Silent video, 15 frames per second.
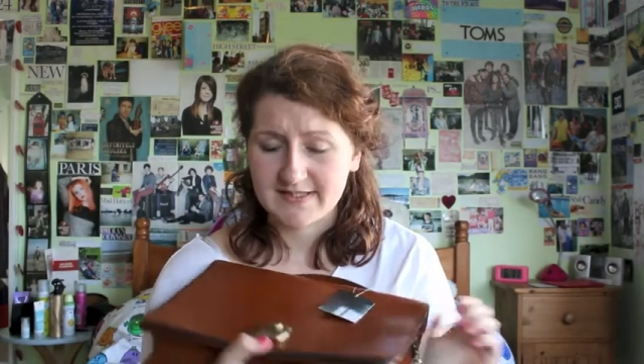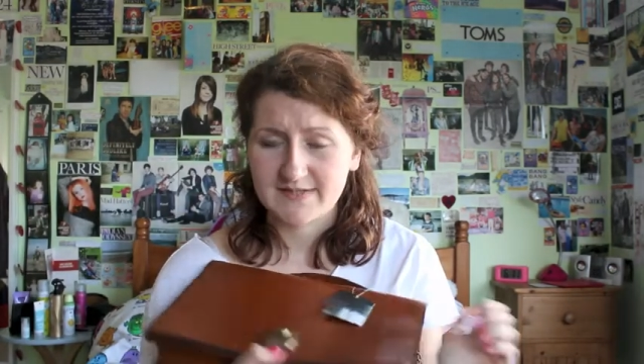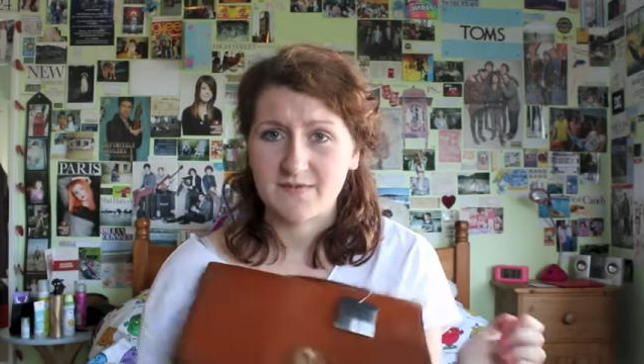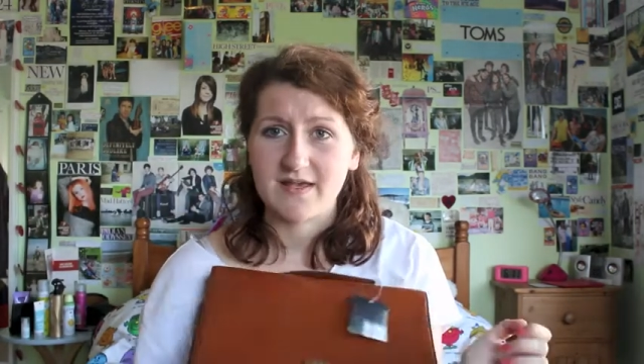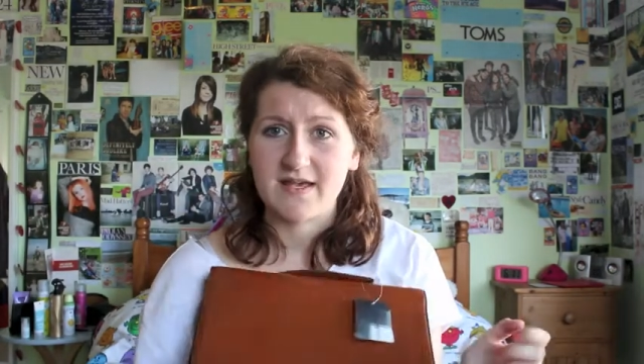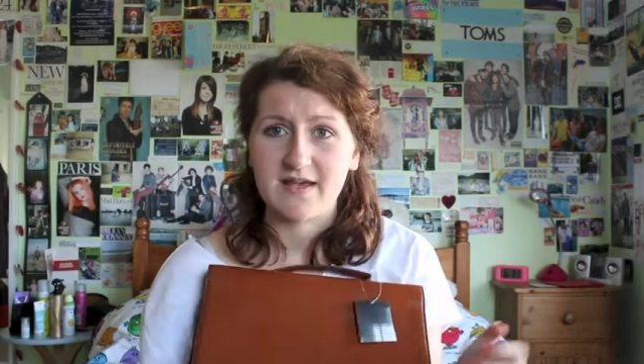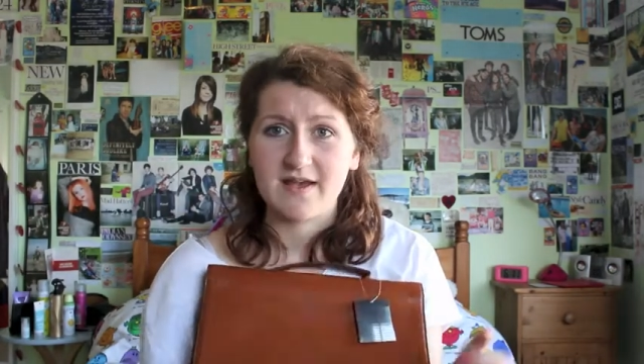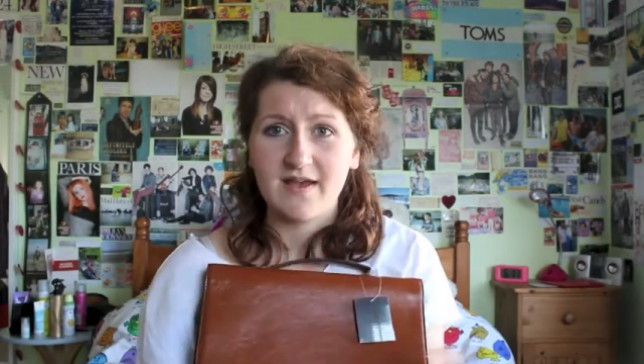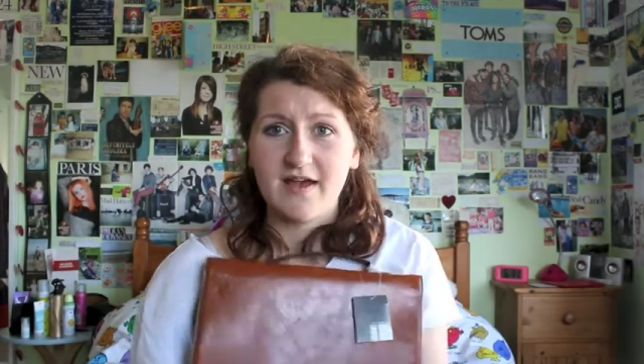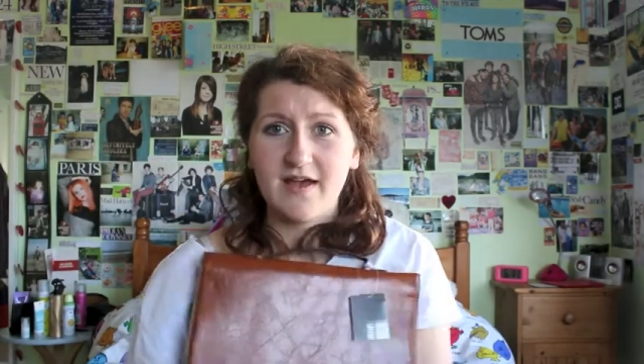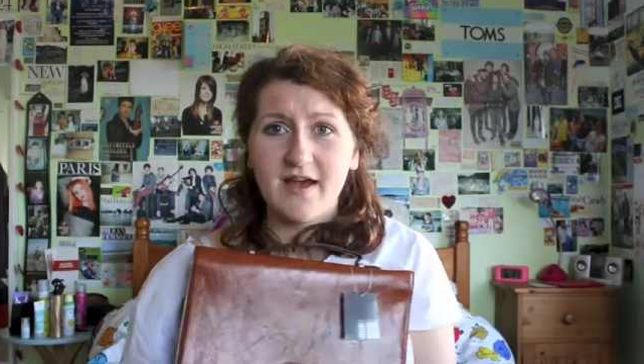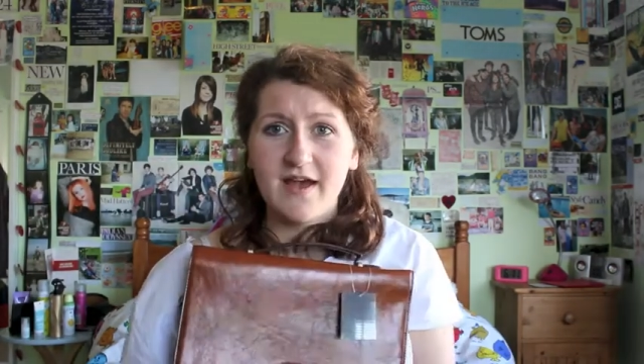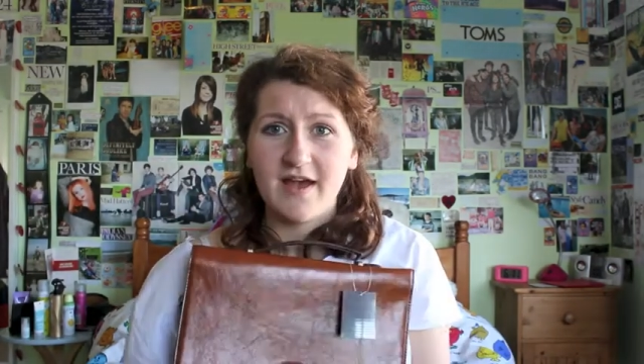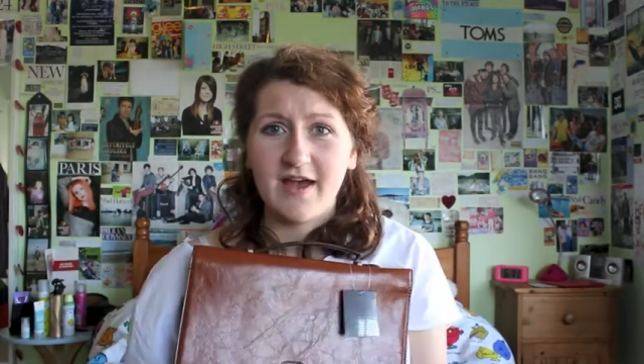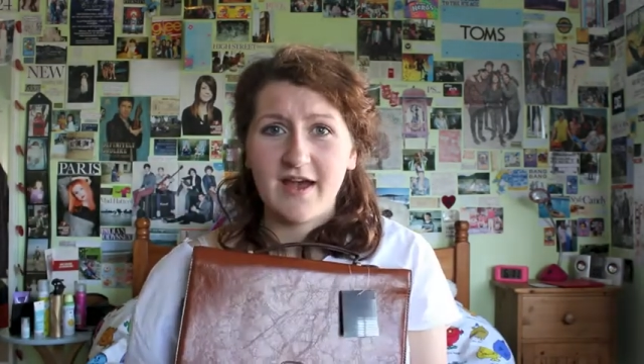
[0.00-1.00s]
sweet
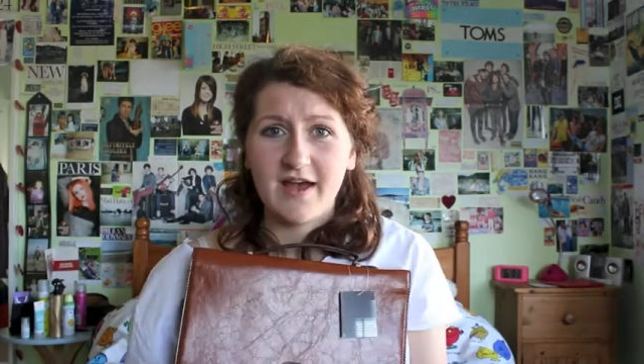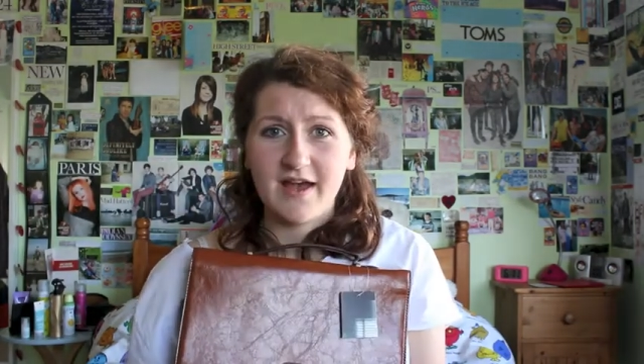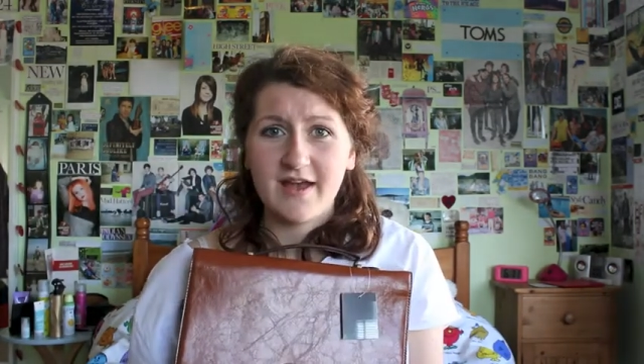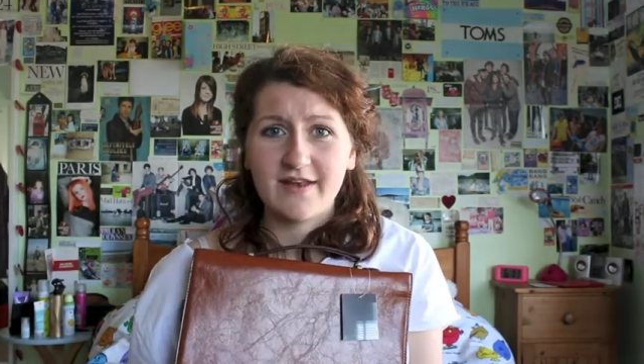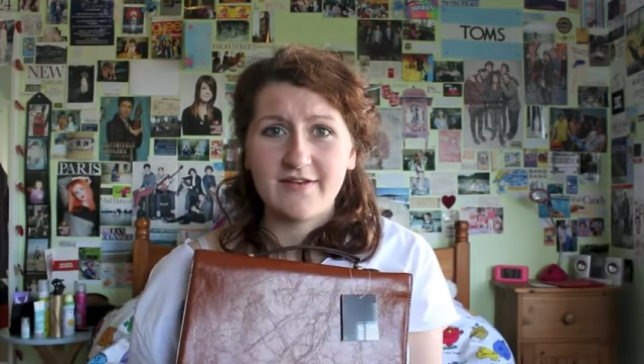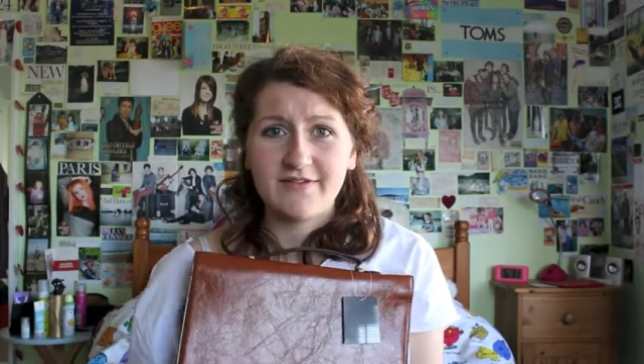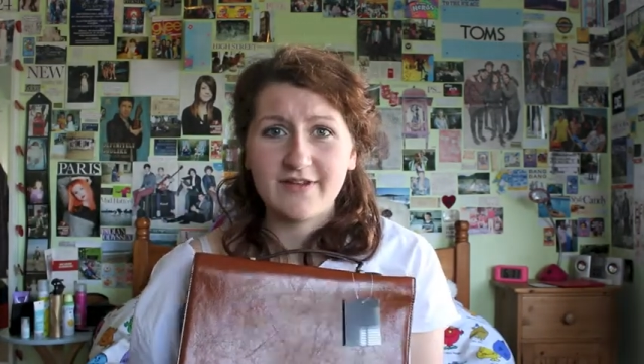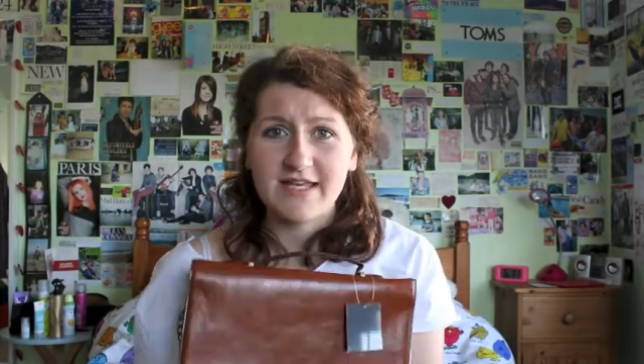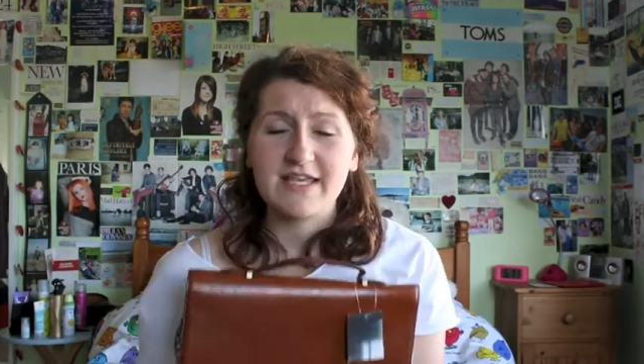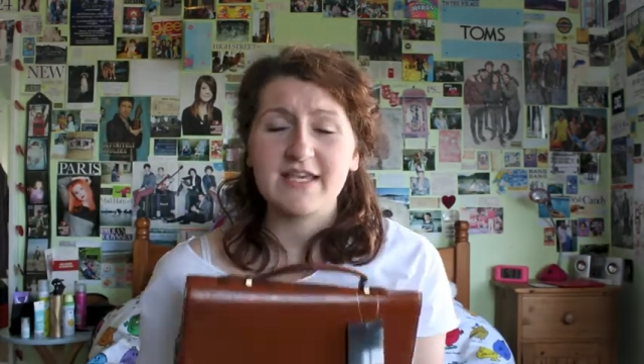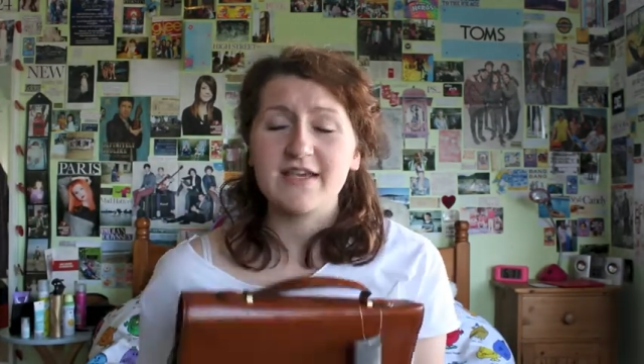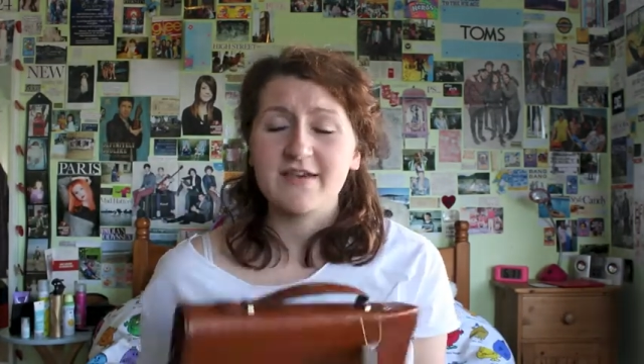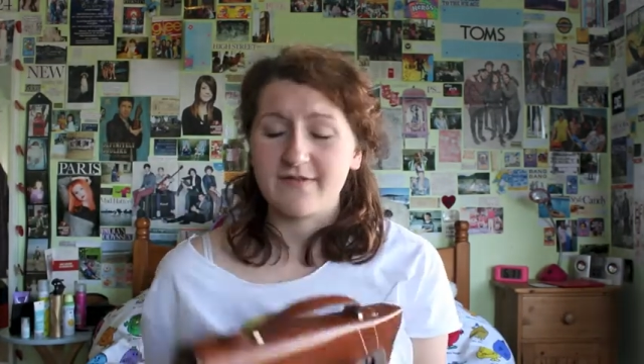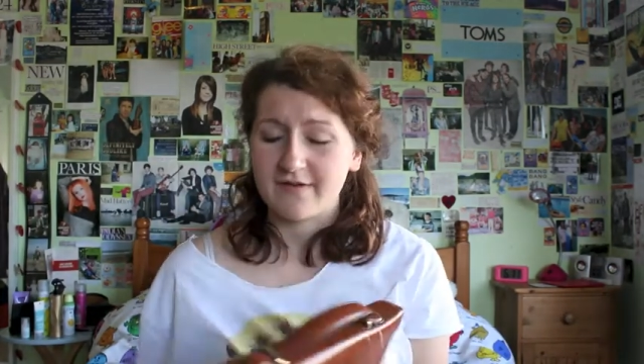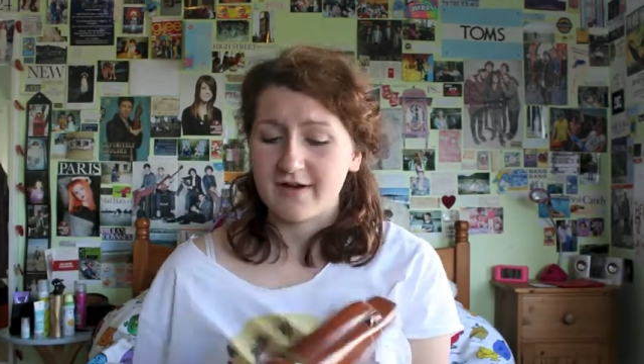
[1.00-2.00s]
and really
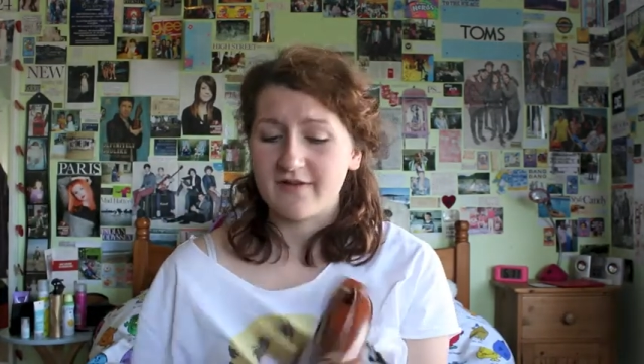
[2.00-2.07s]
cute.